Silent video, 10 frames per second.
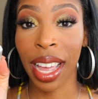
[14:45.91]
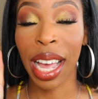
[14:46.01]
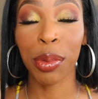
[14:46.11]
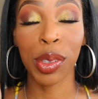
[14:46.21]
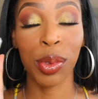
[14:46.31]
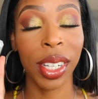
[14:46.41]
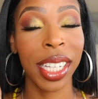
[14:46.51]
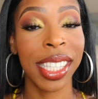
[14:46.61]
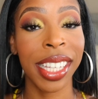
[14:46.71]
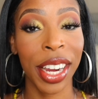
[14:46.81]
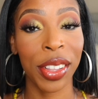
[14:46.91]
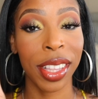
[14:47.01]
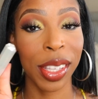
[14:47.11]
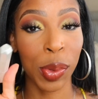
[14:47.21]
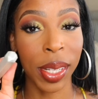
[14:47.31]
I was really scared
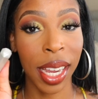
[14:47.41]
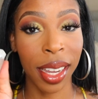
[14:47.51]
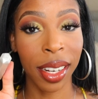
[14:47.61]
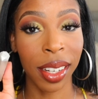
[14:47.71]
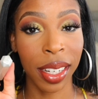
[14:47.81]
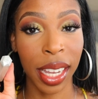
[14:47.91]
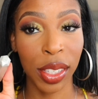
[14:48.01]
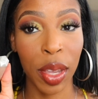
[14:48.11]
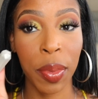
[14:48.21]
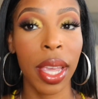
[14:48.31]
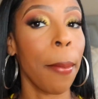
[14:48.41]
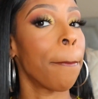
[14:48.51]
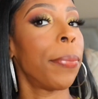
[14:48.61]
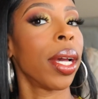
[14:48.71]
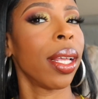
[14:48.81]
that this was not gonna look nice on me,
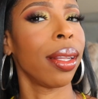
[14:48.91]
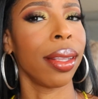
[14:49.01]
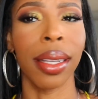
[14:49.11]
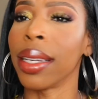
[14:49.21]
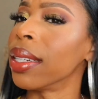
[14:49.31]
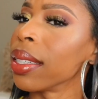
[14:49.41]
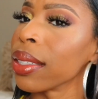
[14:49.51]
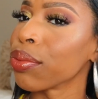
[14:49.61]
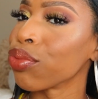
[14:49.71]
but look.